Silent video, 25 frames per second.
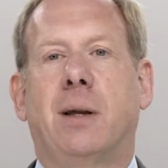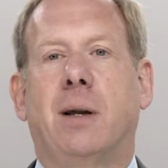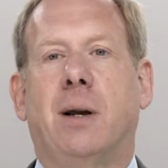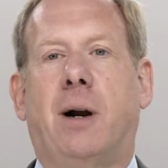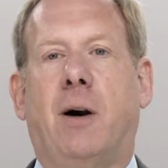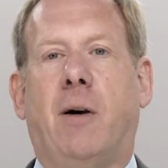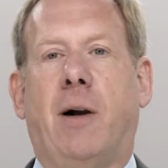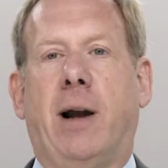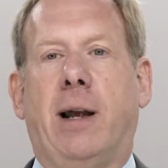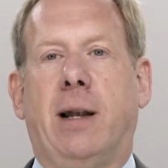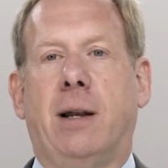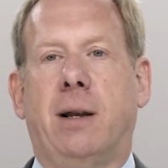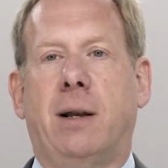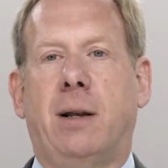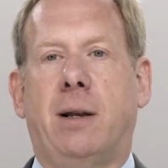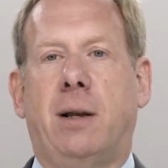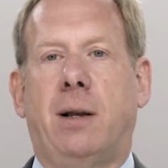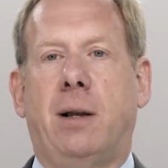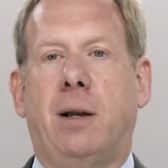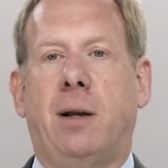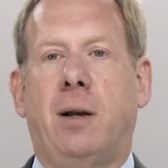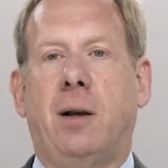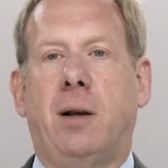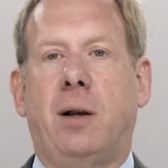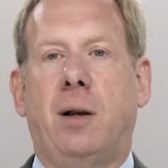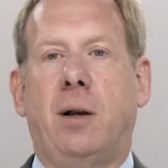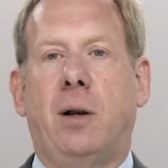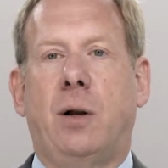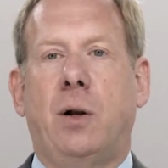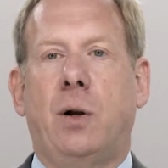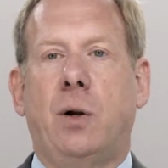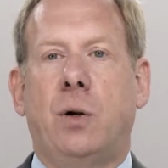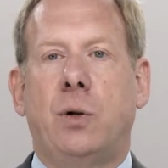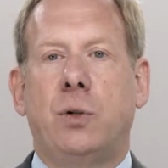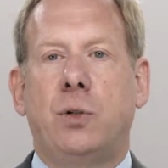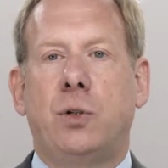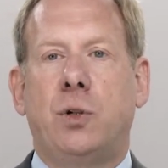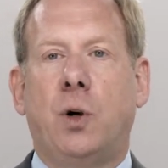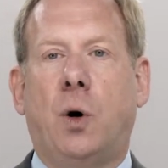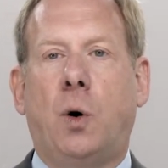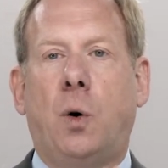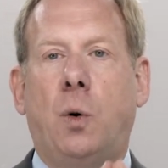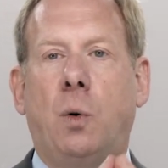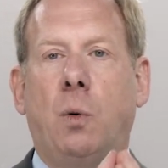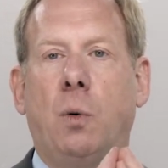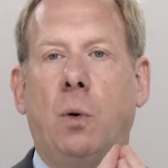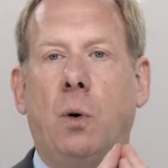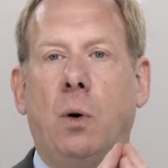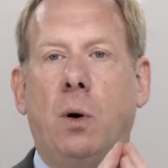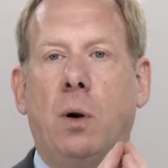All right.
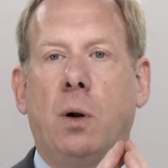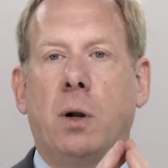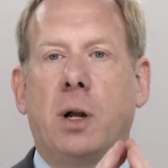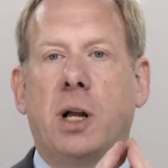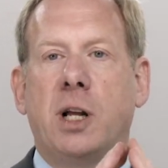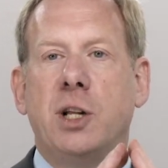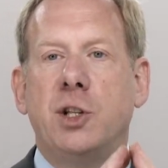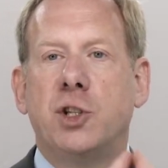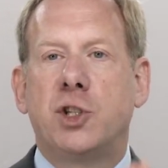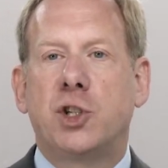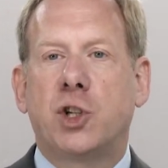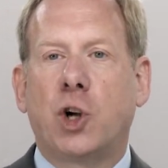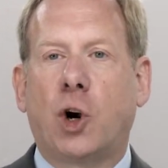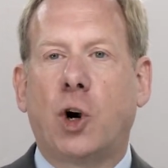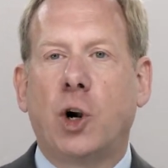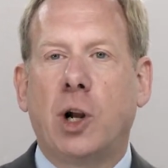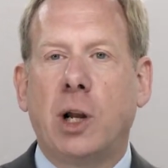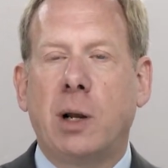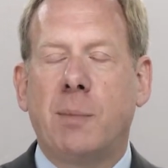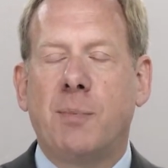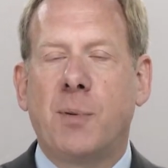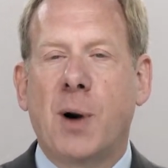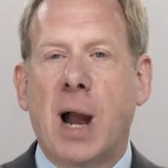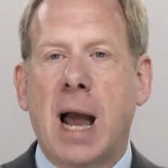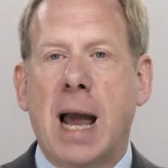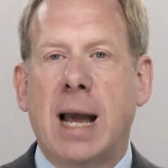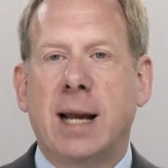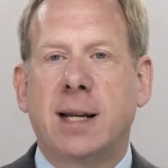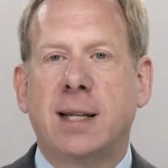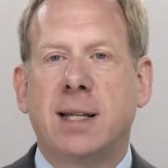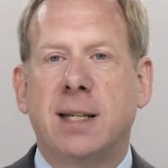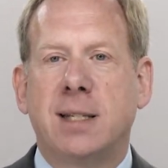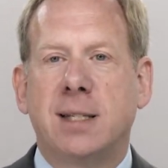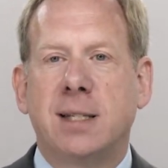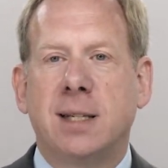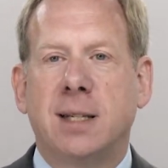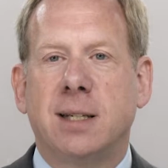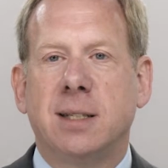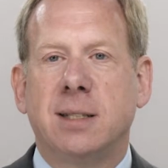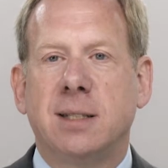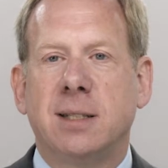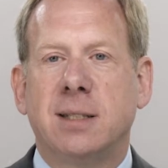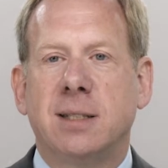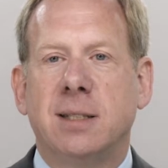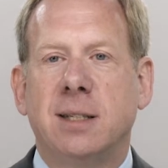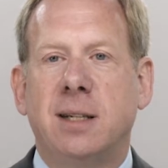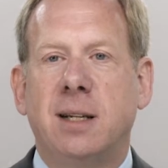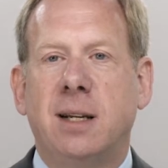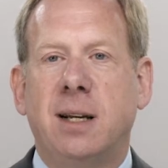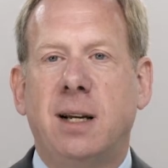So, concerted
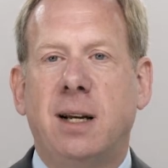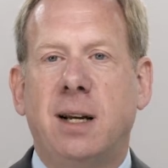practices,